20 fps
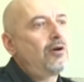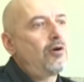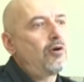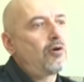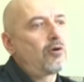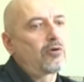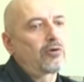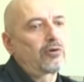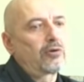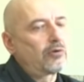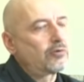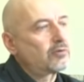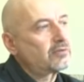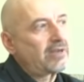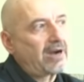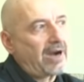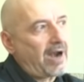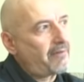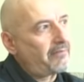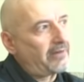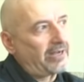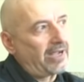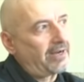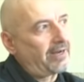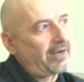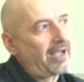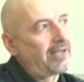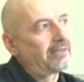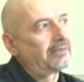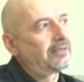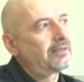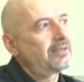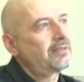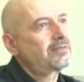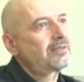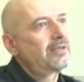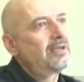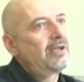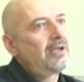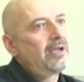or other African countries.